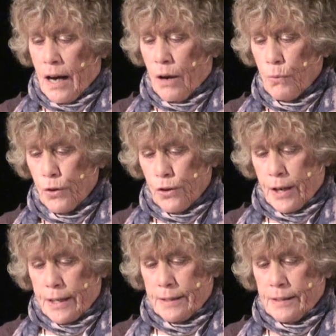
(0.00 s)
a wood
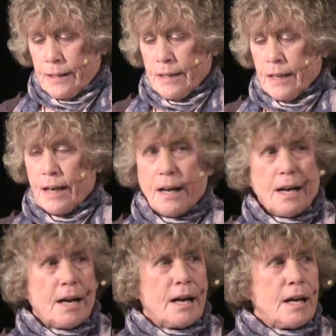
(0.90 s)
artist.
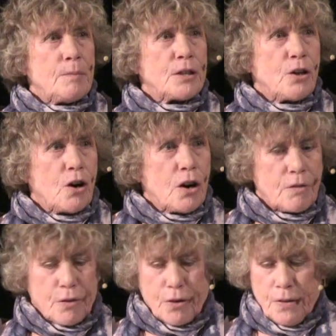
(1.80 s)
I am a
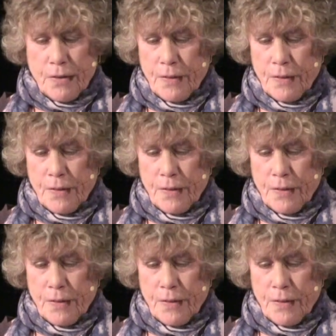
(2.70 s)
carver,